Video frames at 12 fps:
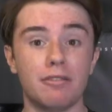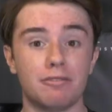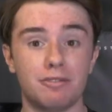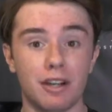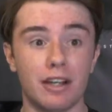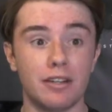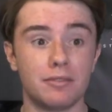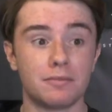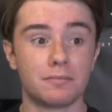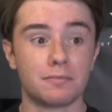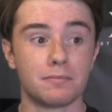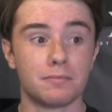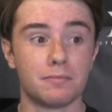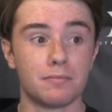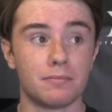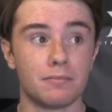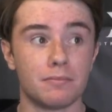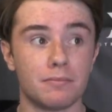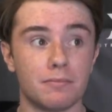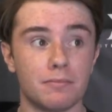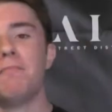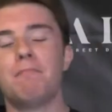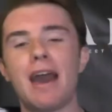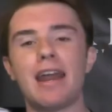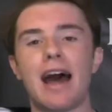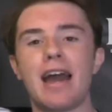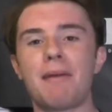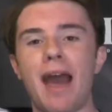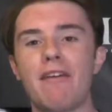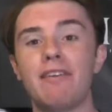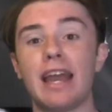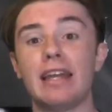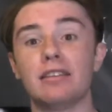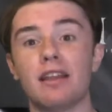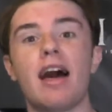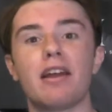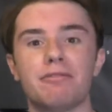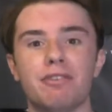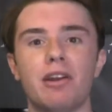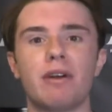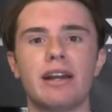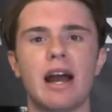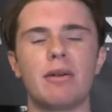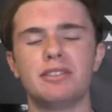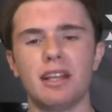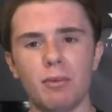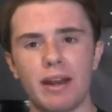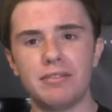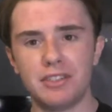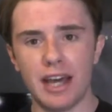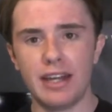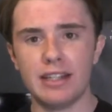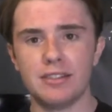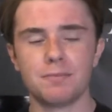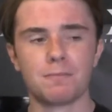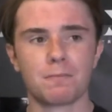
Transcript: of fun. Man, I'm having a lot of fun right now. Instead, what I've said is,